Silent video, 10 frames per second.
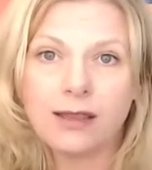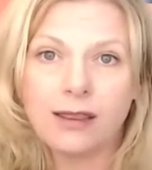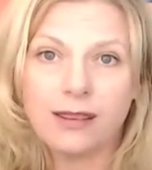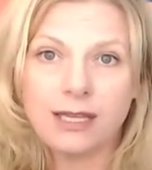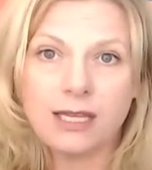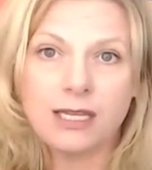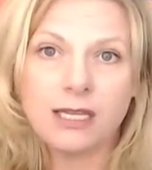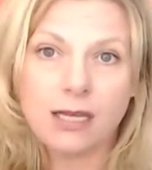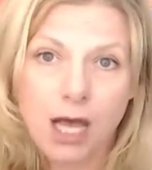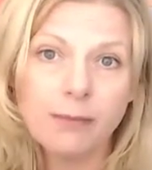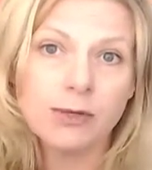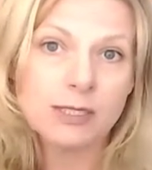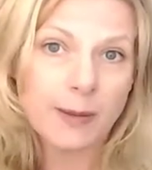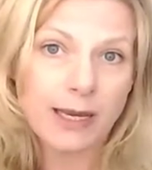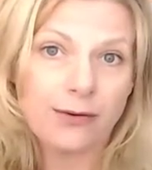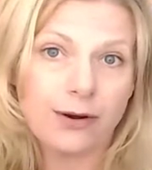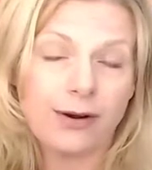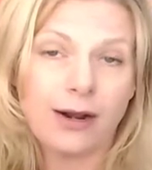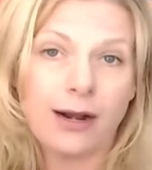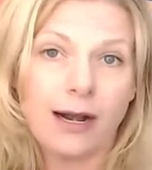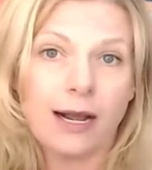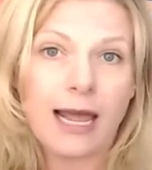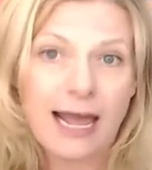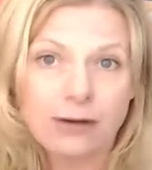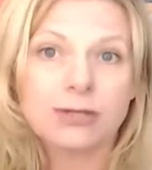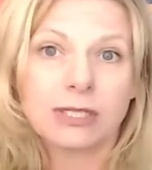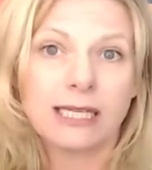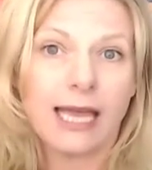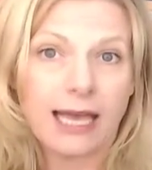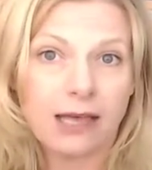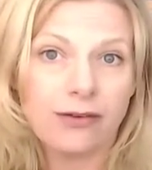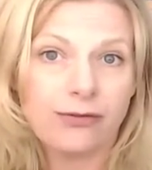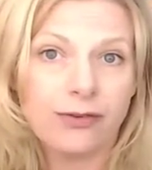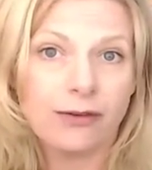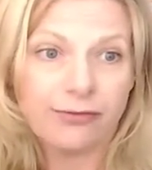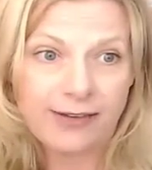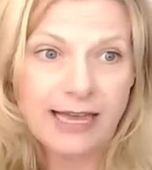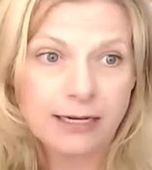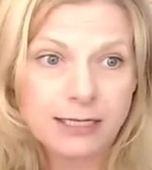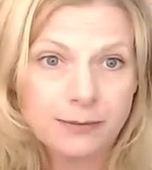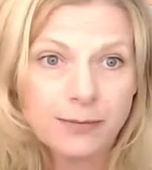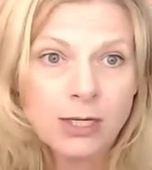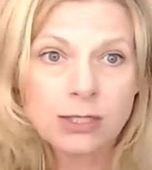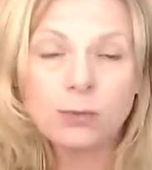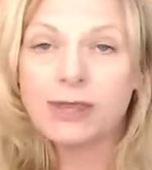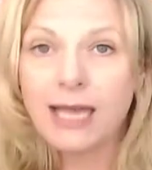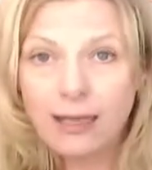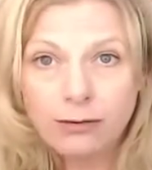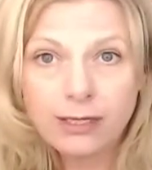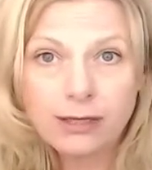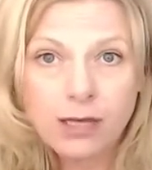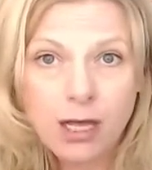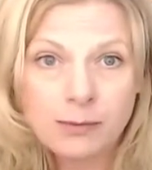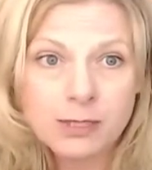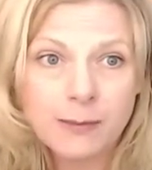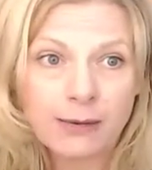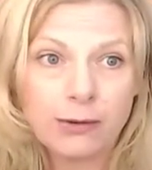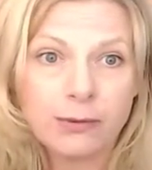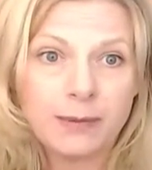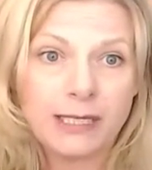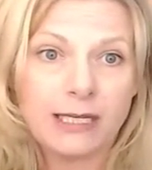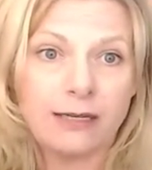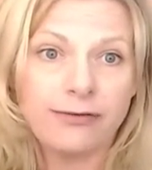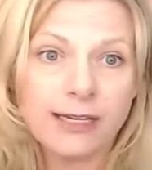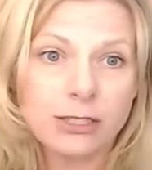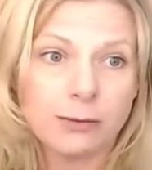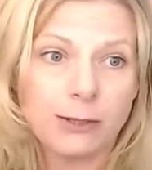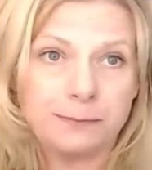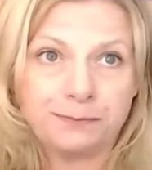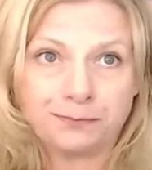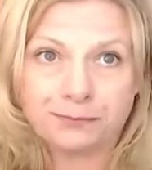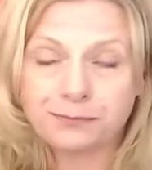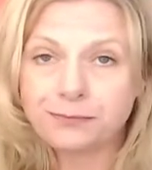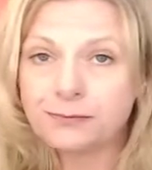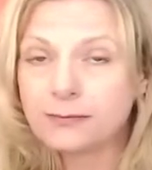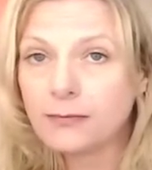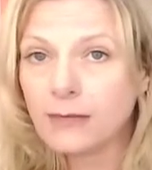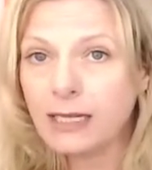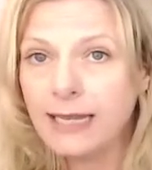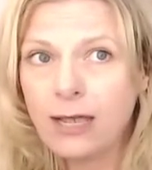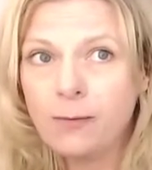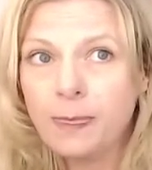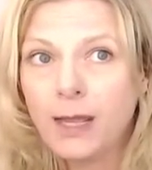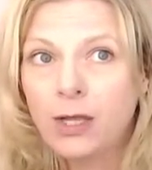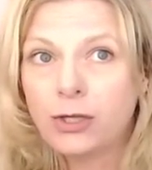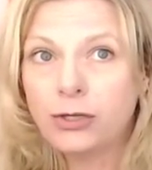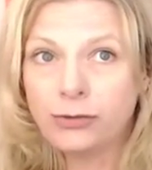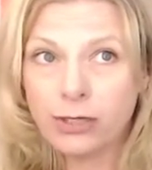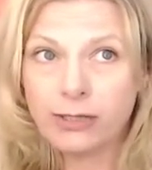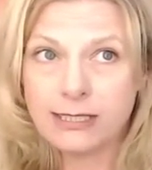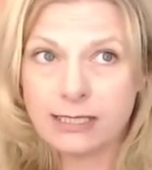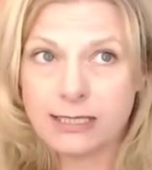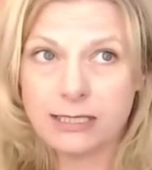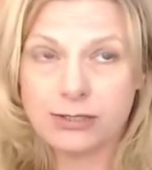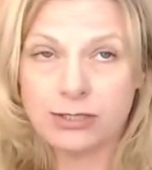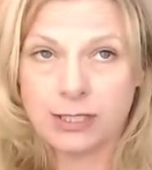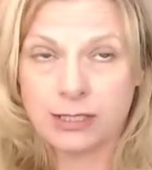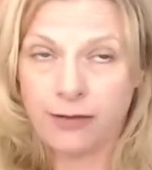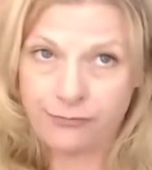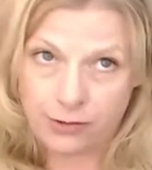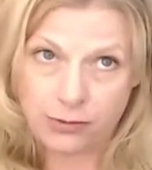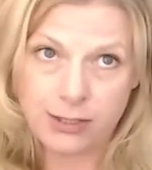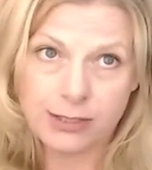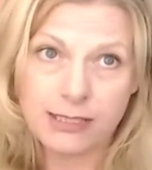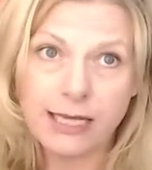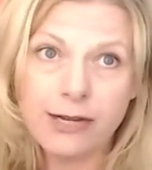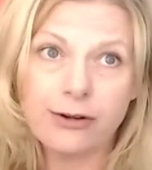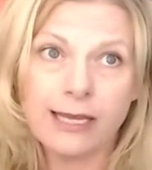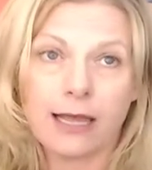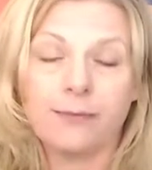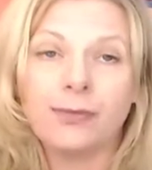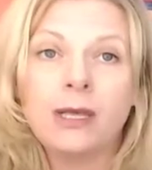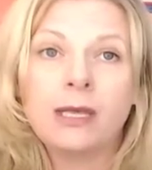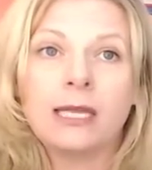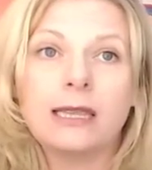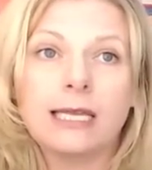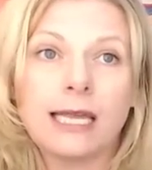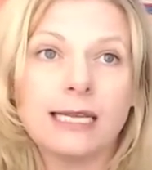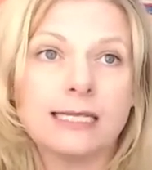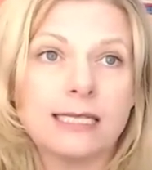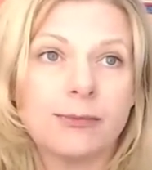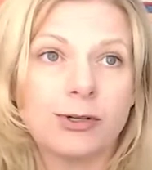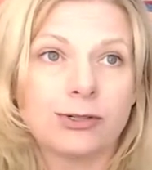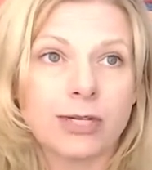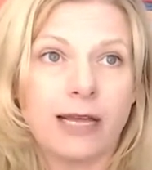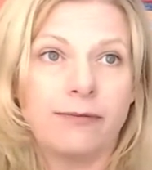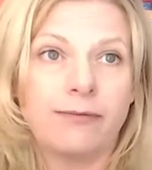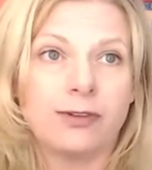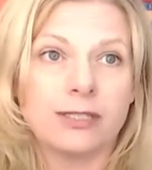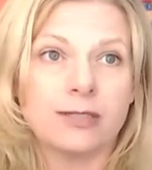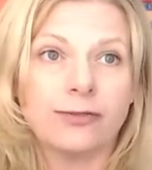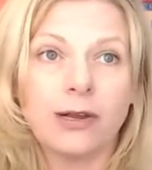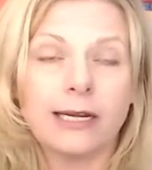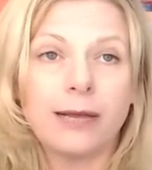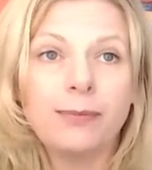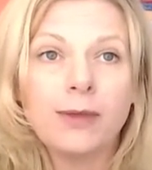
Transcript: the commerce power actually have effect. So without it, the commerce power would be ineffectual. Now, you'll notice this is just a few years later again in the case Seminole Tribe versus Florida.